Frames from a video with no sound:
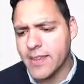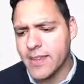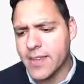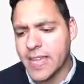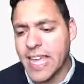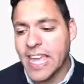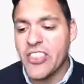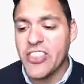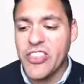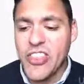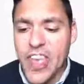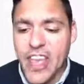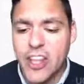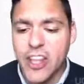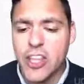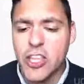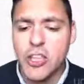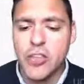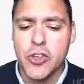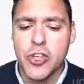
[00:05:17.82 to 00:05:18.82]
Okay,
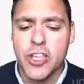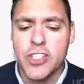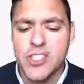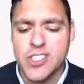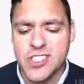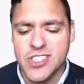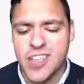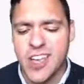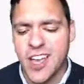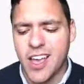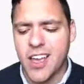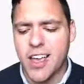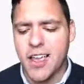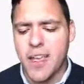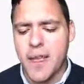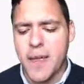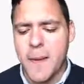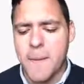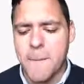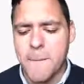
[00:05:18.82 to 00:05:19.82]
then you can start
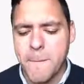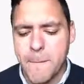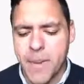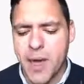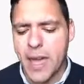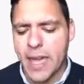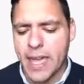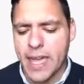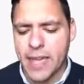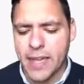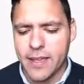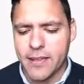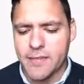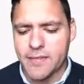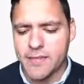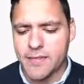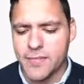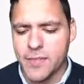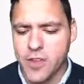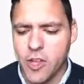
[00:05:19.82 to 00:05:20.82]
buying.
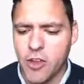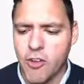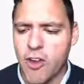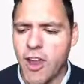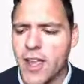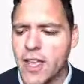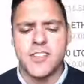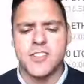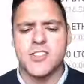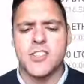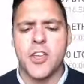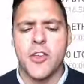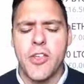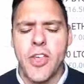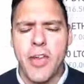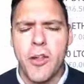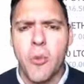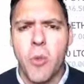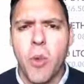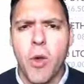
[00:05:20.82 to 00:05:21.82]
All right, so
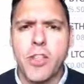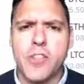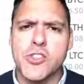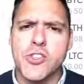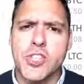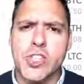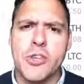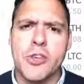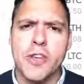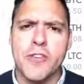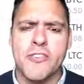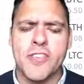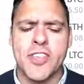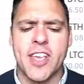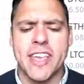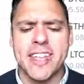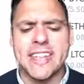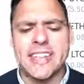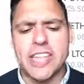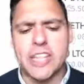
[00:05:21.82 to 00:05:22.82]
then once you have
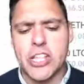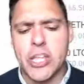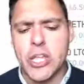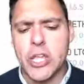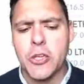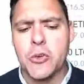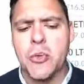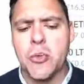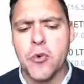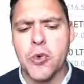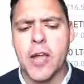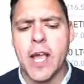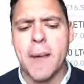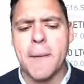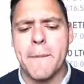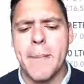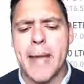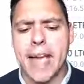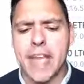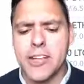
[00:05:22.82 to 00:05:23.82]
signed in, you will
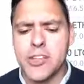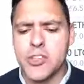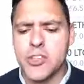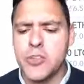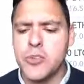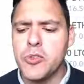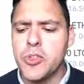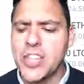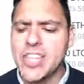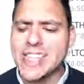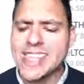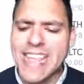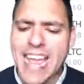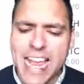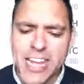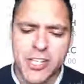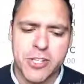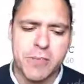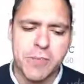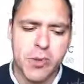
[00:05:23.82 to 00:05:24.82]
come back to the
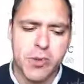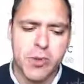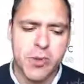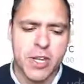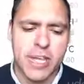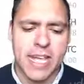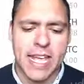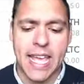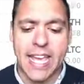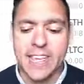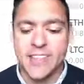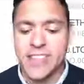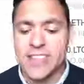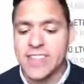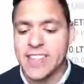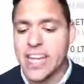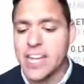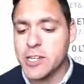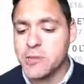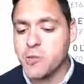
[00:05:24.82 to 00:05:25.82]
dashboard, okay, and the
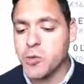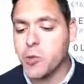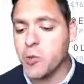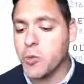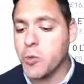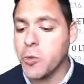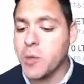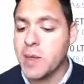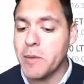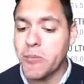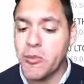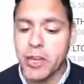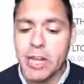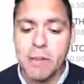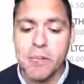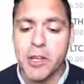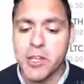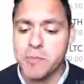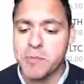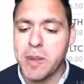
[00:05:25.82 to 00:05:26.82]
dashboard will be
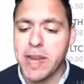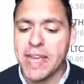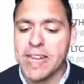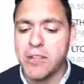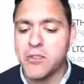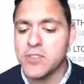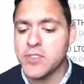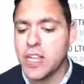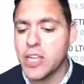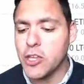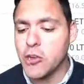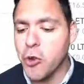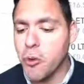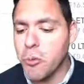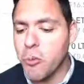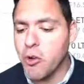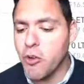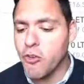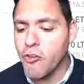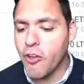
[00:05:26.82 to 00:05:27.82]
pretty much plain. It will say
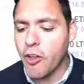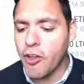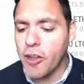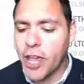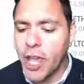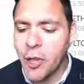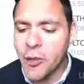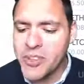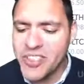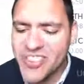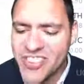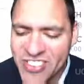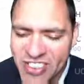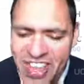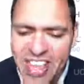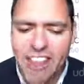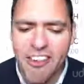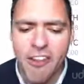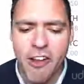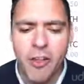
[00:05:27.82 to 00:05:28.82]
your portfolio
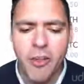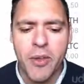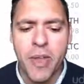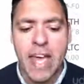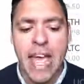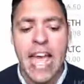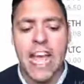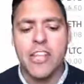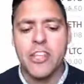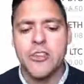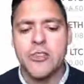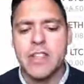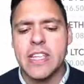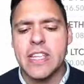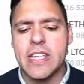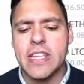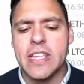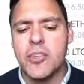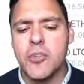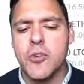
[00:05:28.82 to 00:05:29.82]
0, and you
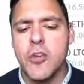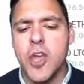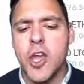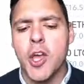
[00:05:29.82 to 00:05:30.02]
need to